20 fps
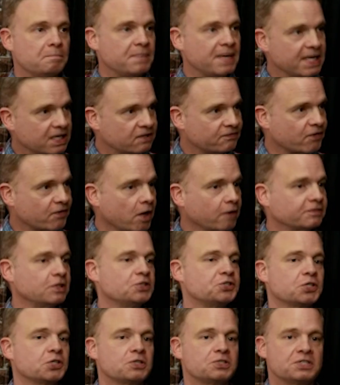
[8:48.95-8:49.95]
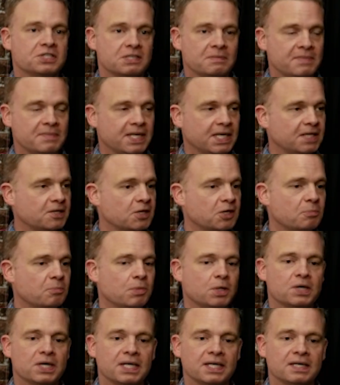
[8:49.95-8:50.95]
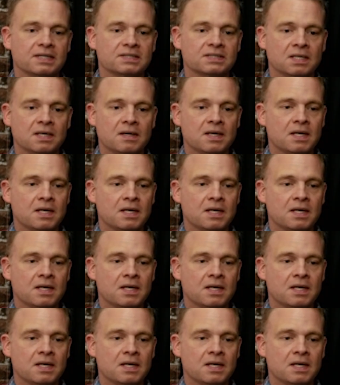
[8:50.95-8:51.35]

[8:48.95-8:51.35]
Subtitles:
being involved in churches and being in the community is